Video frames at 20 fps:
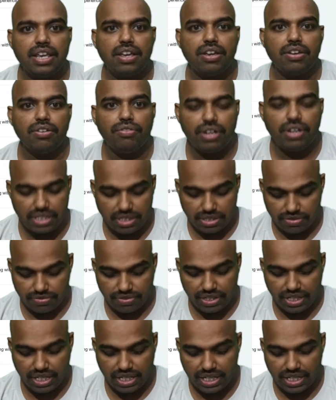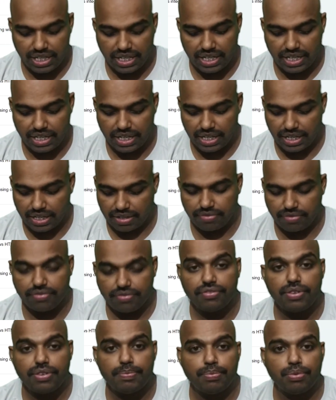Once we
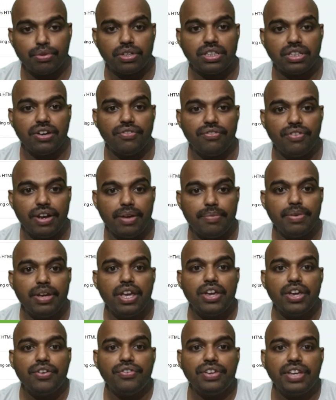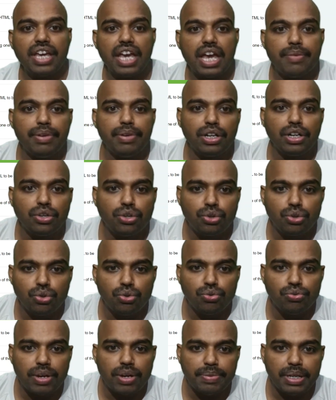put the web, we have two
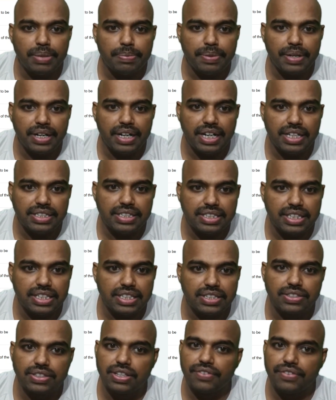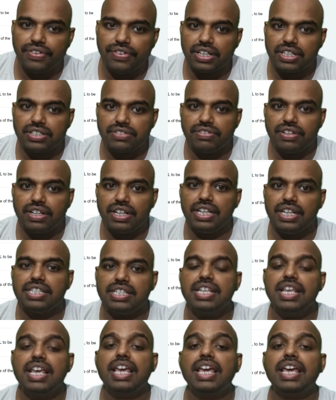web dependencies. The first one is
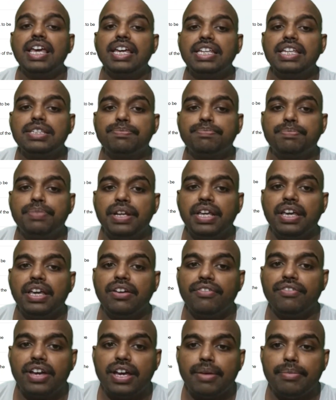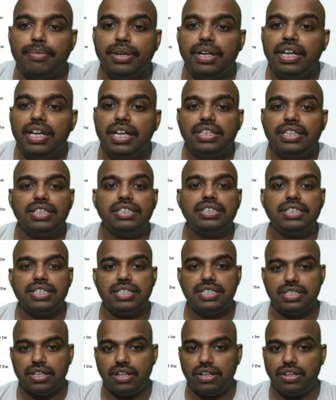Spring Web. This is
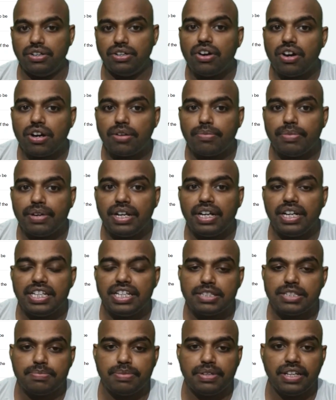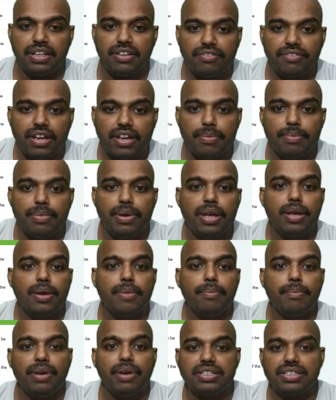the normal Spring Web.
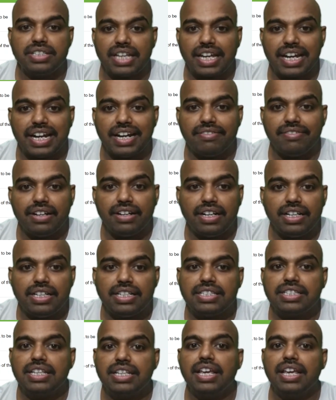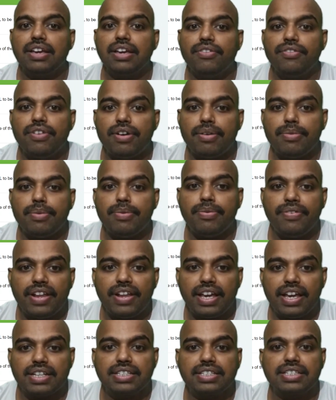But second one is Web
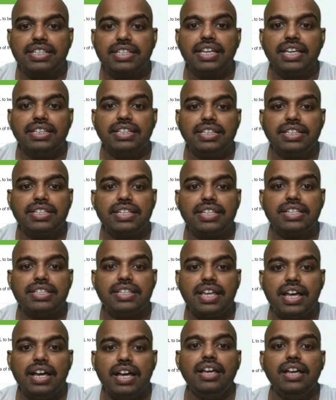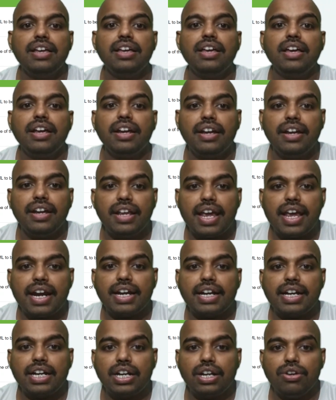Flex. This is the
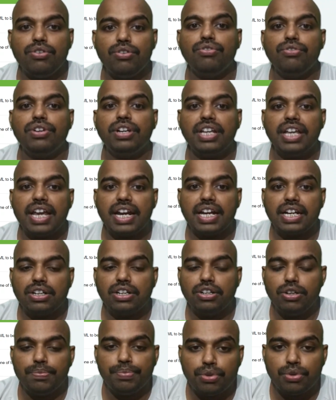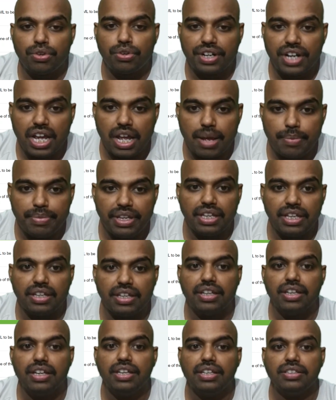reactive programming.
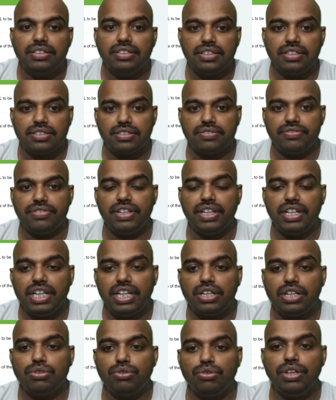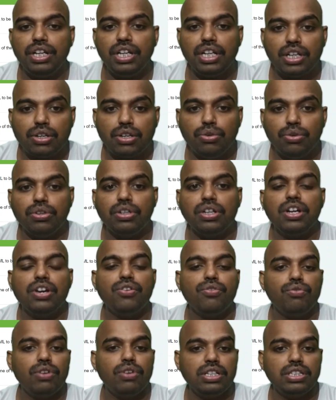This we need to include.
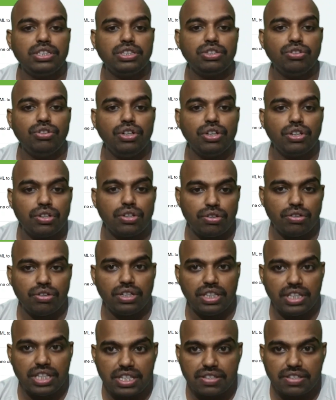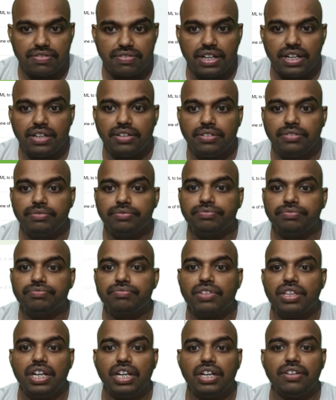Once you include this one,
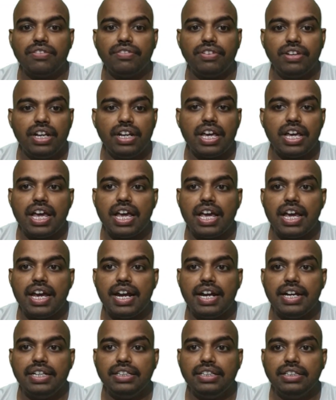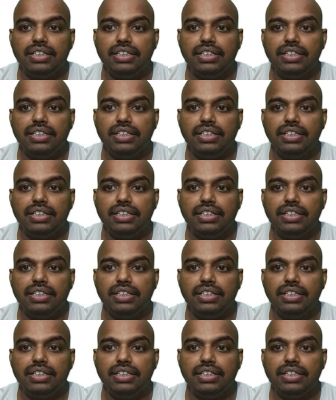it will add